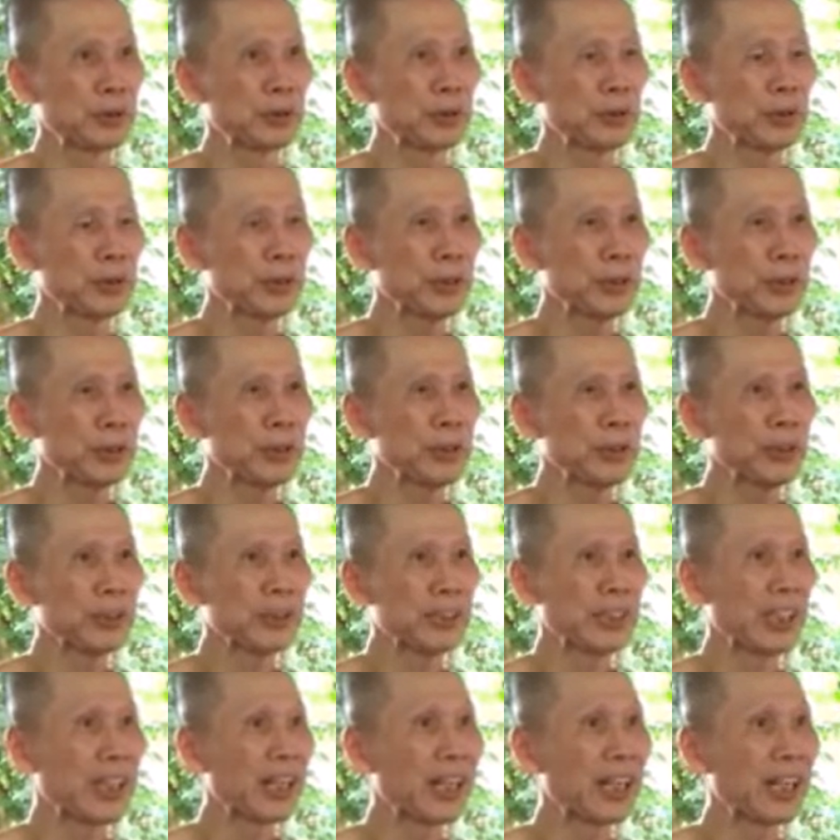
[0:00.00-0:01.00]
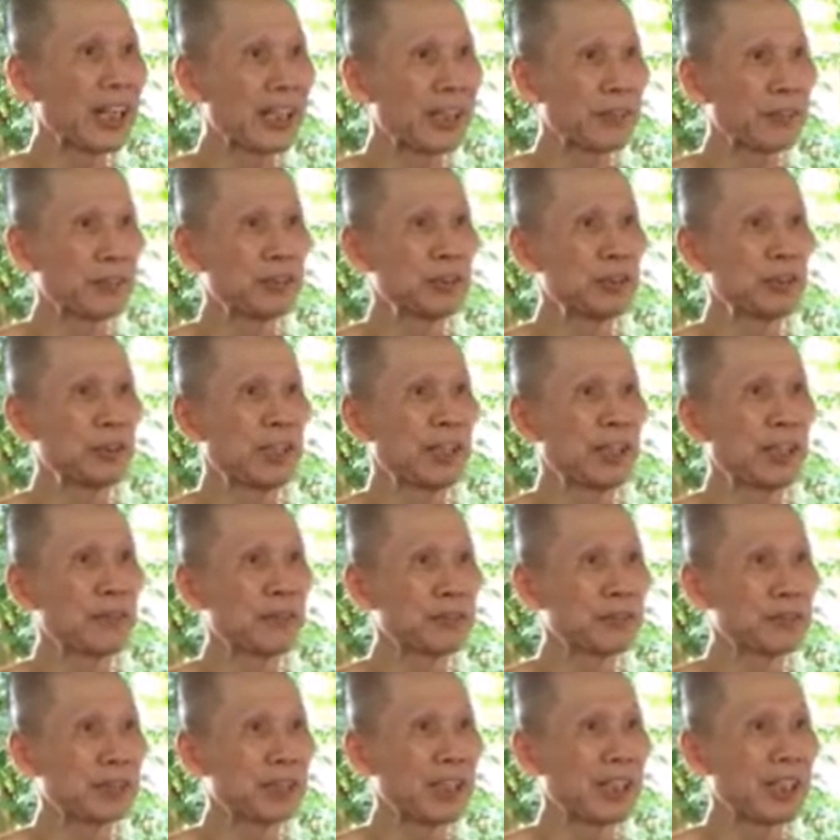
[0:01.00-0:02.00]
when you have to die, you will feel
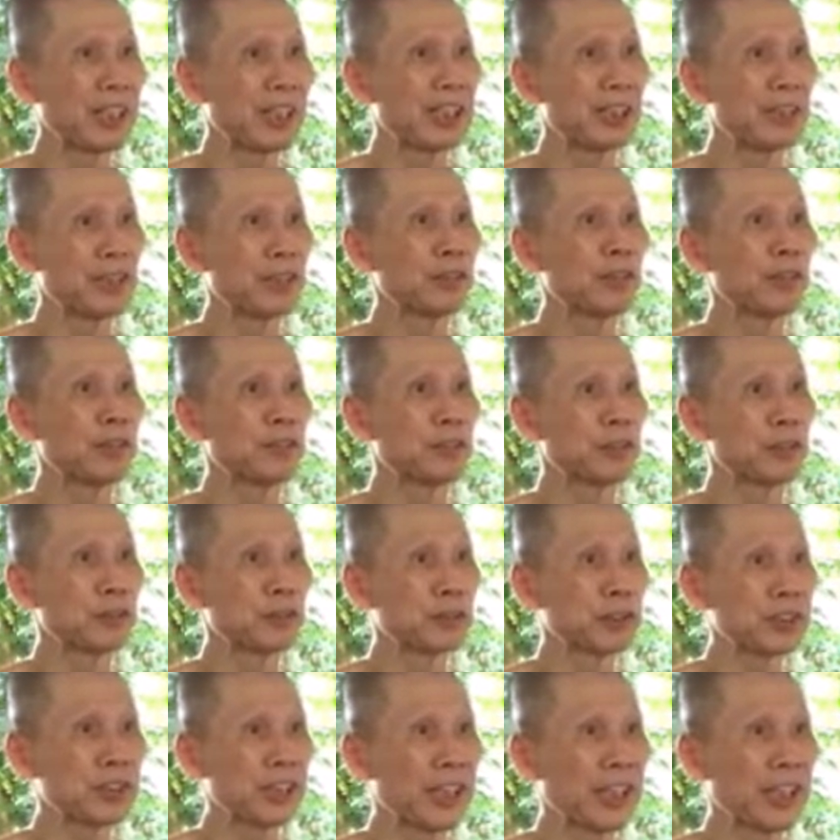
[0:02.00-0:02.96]
sad, feel bad.